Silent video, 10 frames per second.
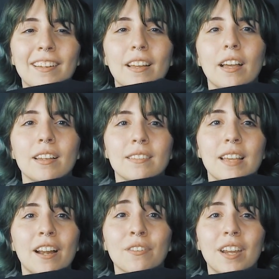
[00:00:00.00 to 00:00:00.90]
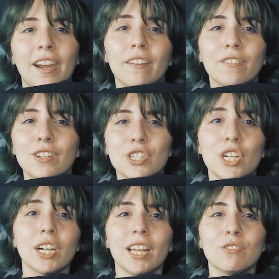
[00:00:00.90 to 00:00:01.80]
because I don't care if this
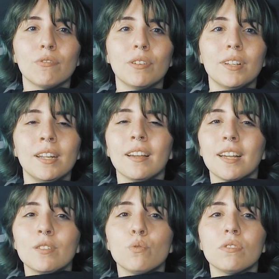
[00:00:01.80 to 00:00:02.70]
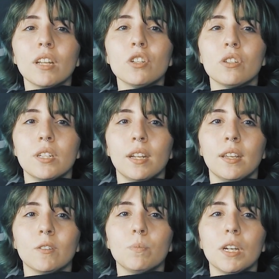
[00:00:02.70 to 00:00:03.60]
shirt gets ruined, because it was such a shitty
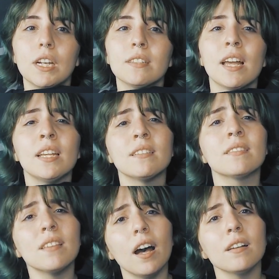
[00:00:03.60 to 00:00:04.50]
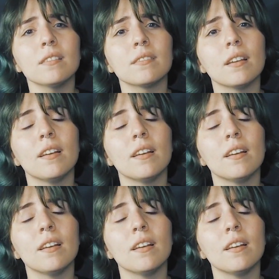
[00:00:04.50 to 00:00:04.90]
experience, and it sucks